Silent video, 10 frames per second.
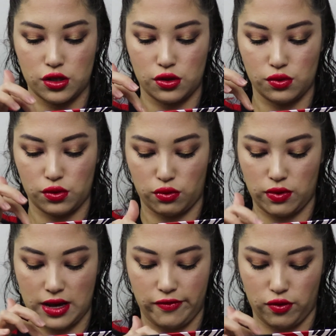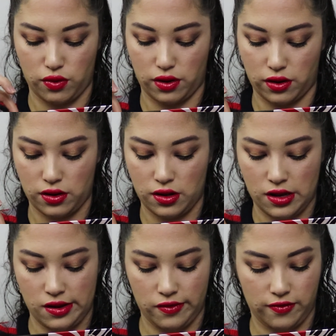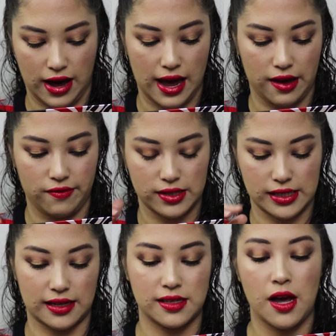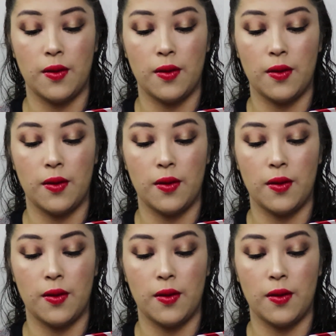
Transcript: 2, 3, 4, 5, 6.